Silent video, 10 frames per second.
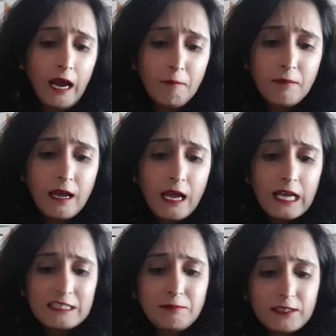up,
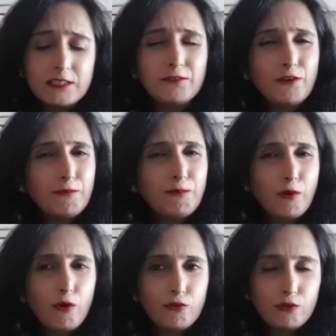especially if you're
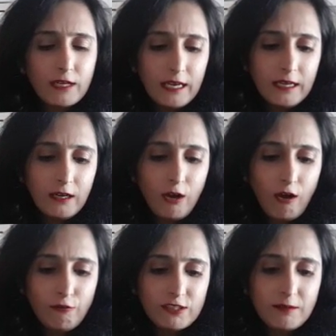prone to getting a
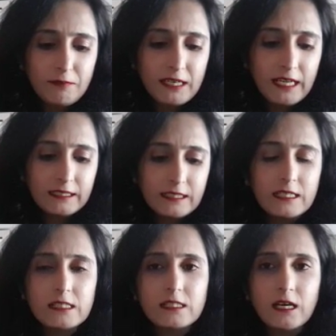cough or something like
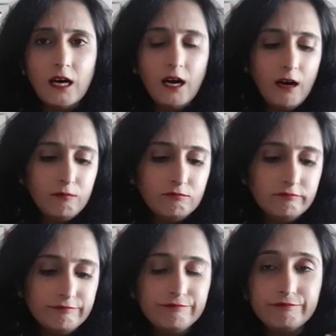this.
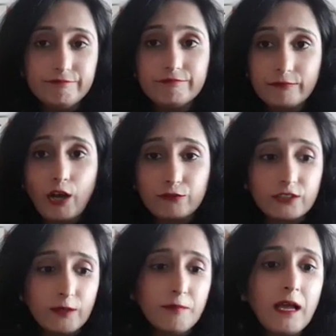Cough
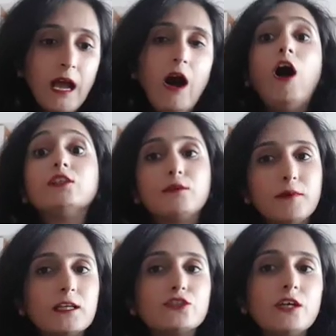syrup. Also,
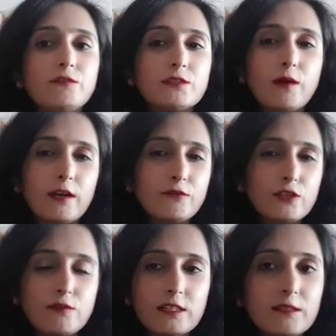make sure if it's one of
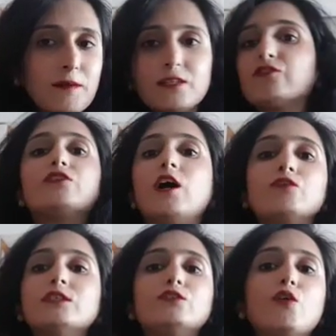those ones that makes you
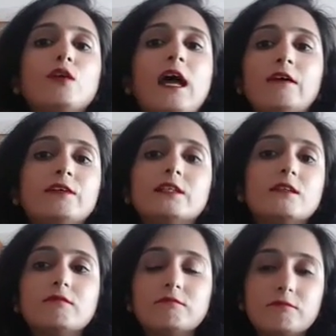drowsy, don't have
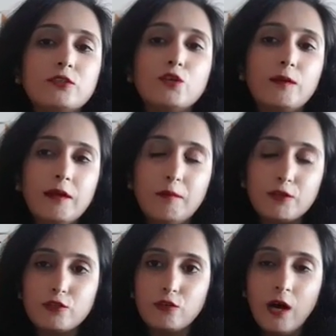it, when you're
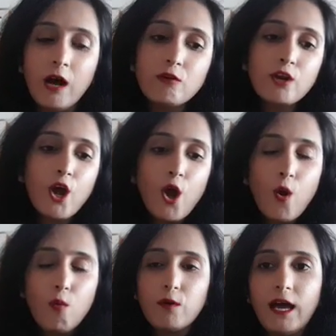about to go out.
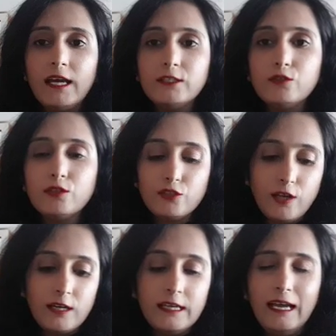What I do is
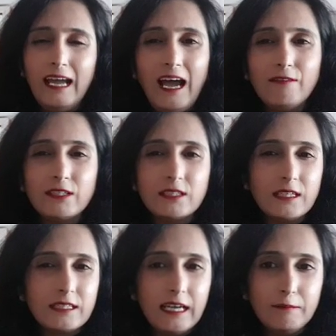generally I have it
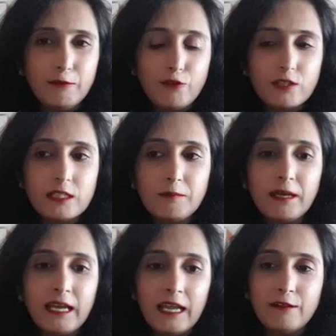at night before
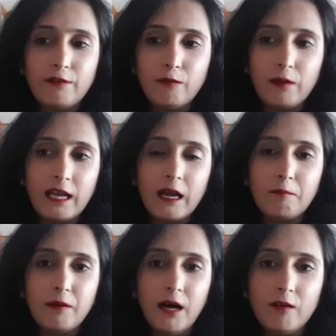sleeping, and if I wake
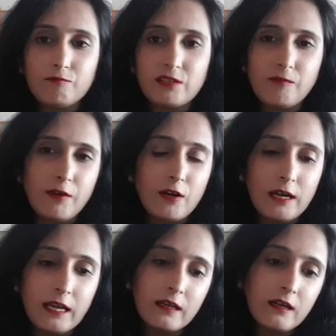up somewhere around
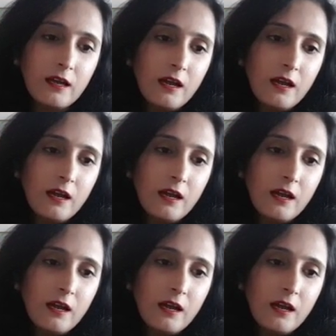like